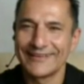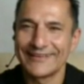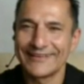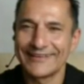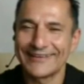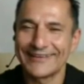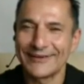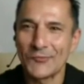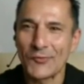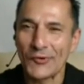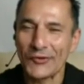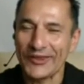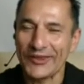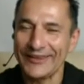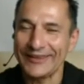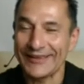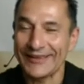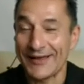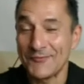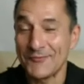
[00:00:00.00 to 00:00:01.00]

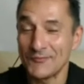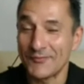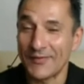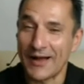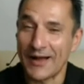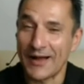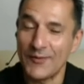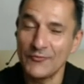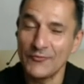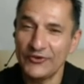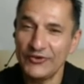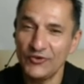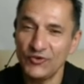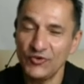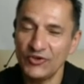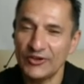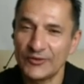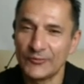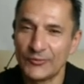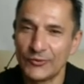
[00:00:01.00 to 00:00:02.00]
Okay, I'm
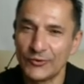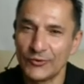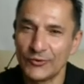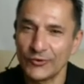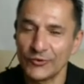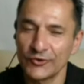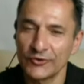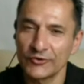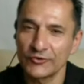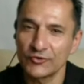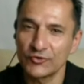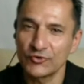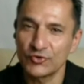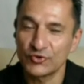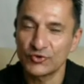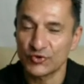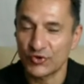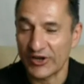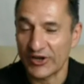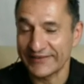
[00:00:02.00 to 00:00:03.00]
finishing a book on
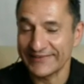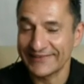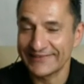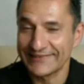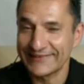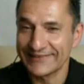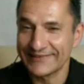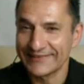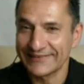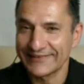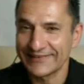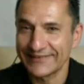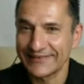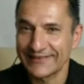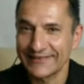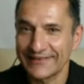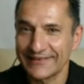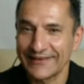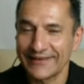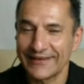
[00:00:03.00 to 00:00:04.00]
trust
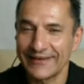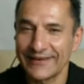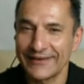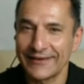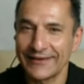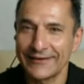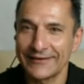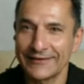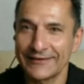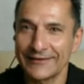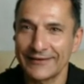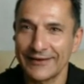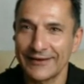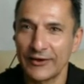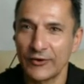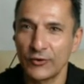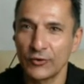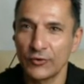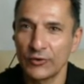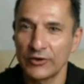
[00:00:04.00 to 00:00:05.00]
and
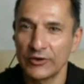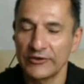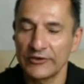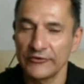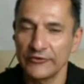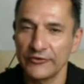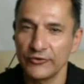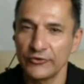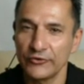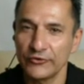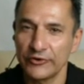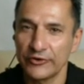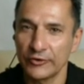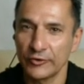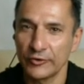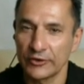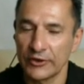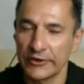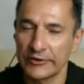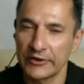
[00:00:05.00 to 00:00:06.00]
how it is used in the
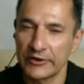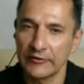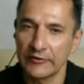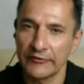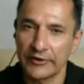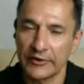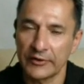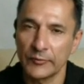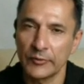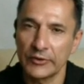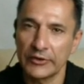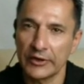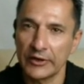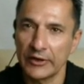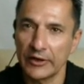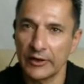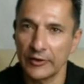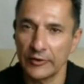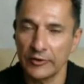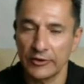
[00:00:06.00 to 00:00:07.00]
online environment
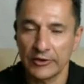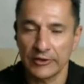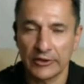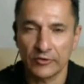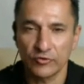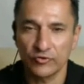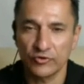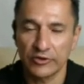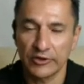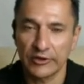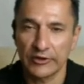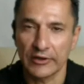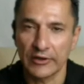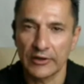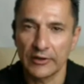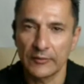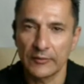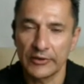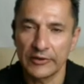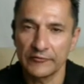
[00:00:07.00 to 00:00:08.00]
and how you can actually
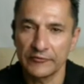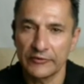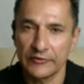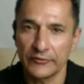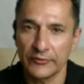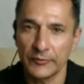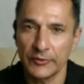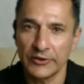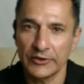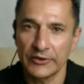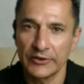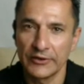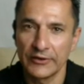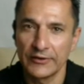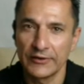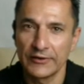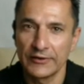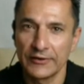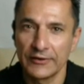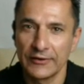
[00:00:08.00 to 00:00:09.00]
benefit from it.
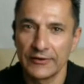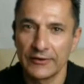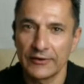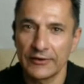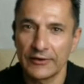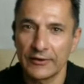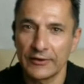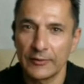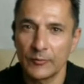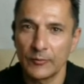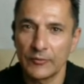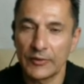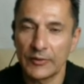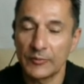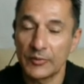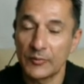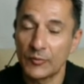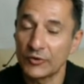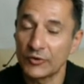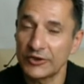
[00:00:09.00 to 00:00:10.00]
There'll
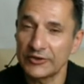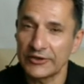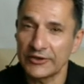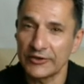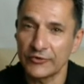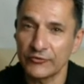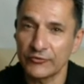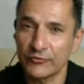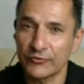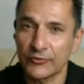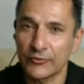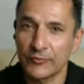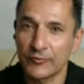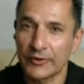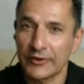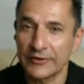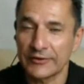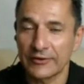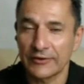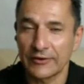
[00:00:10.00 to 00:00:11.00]
be more details from
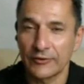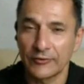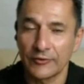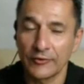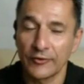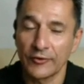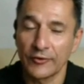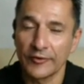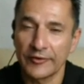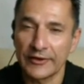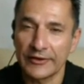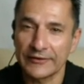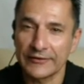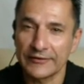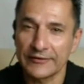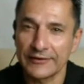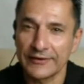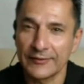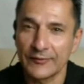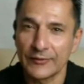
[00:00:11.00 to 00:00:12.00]
that on that
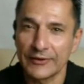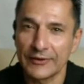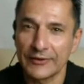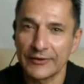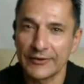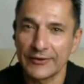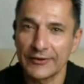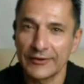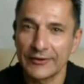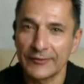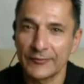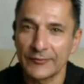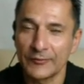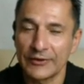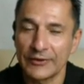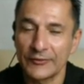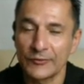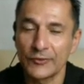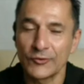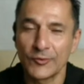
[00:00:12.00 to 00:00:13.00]
in my
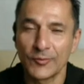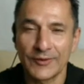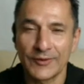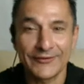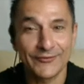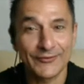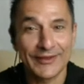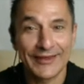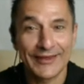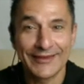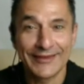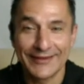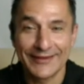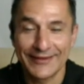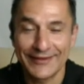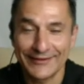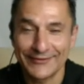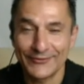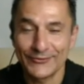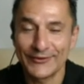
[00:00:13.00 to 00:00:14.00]
in Google Plus
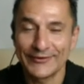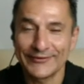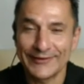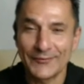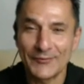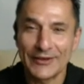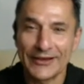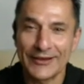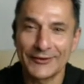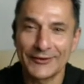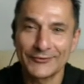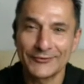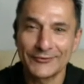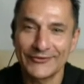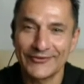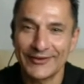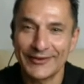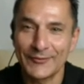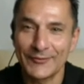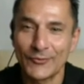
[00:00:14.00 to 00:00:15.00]
as soon as I'm allowed to
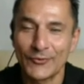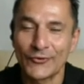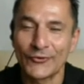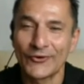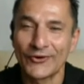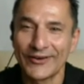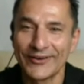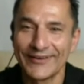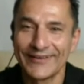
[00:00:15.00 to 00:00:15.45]
say more.